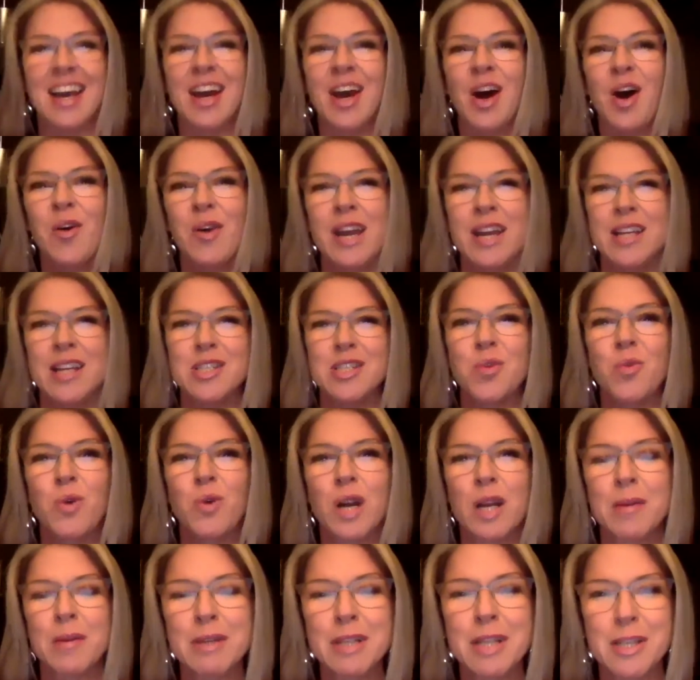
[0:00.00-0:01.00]
Okay. So what
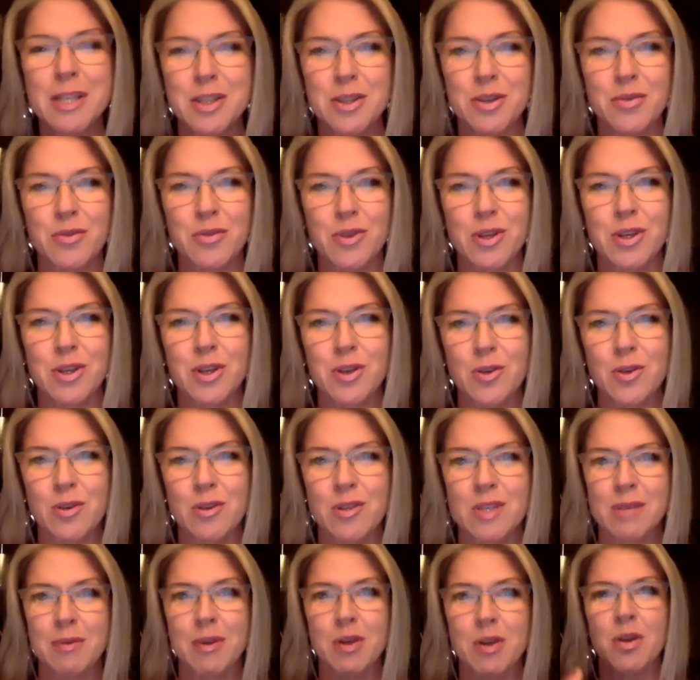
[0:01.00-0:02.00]
I'm going to do for you, Nicole,
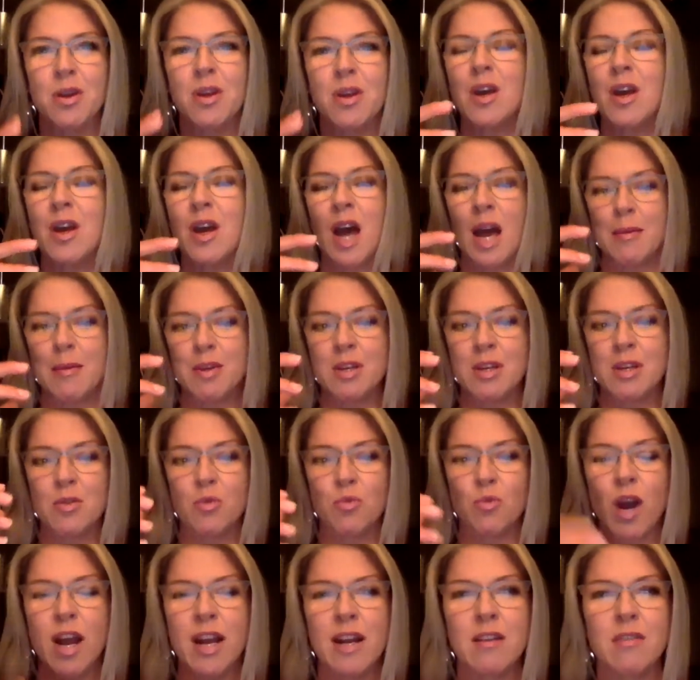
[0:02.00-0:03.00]
is I'm going to
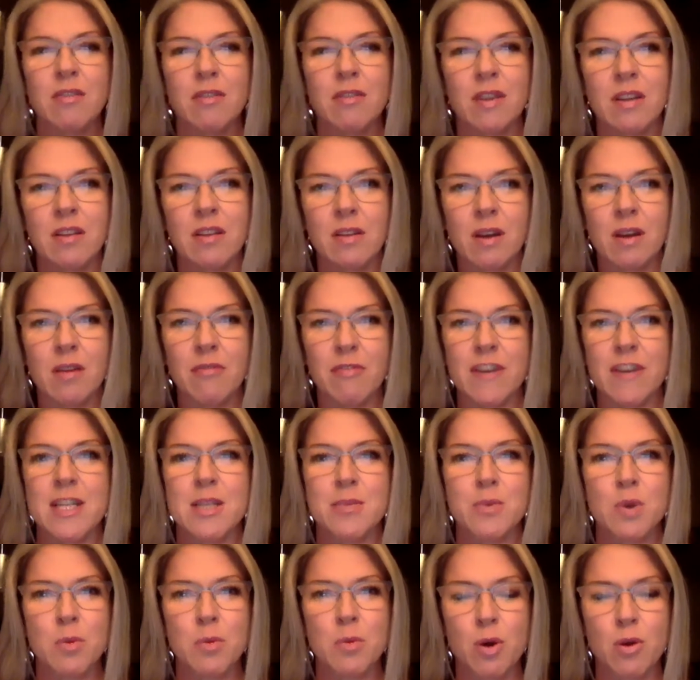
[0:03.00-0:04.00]
write a
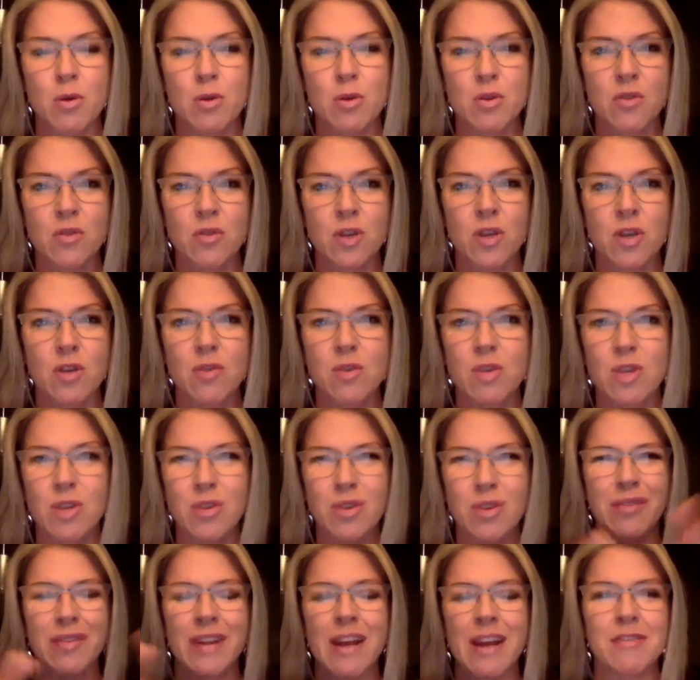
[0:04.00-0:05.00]
Facebook post for you. You don't
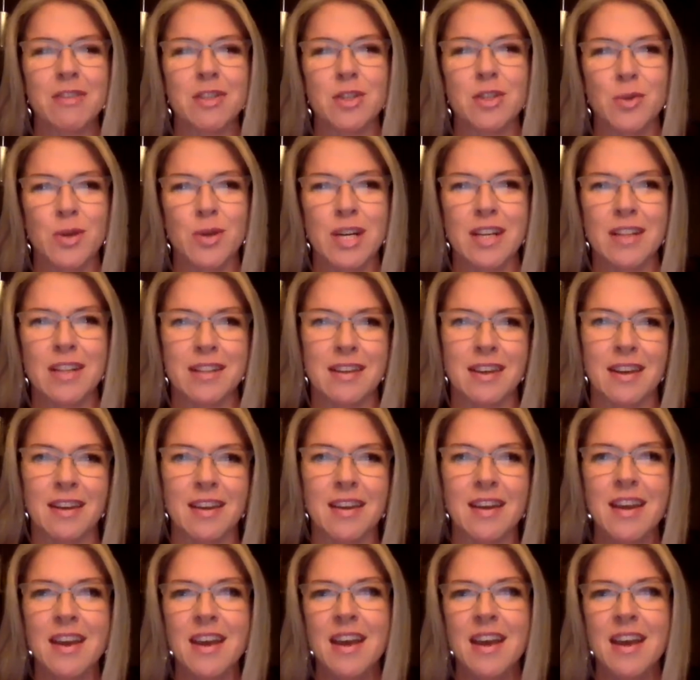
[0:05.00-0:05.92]
even have to do anything.